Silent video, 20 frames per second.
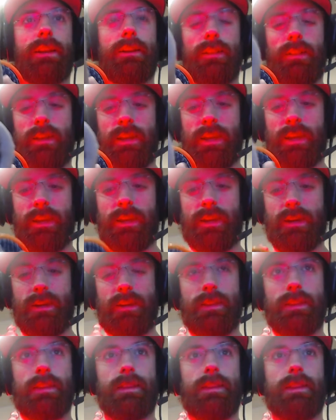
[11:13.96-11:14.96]
of like
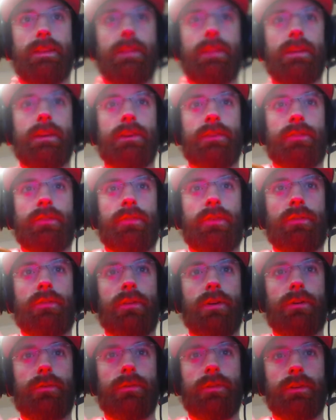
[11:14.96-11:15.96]
this, if you
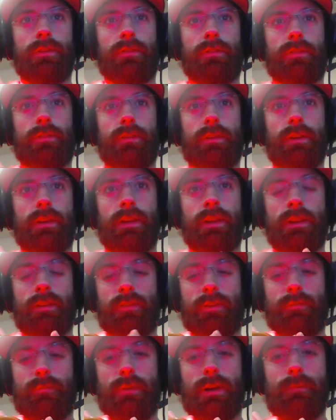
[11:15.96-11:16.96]
notice, and
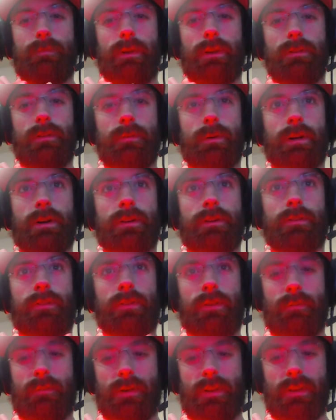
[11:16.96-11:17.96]
it might be a little bit hard to
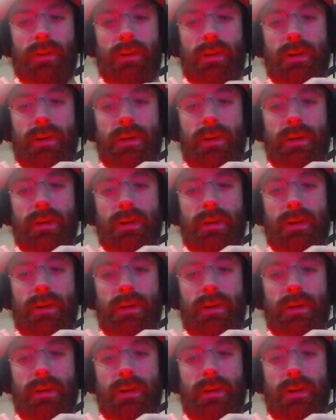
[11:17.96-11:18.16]
see, but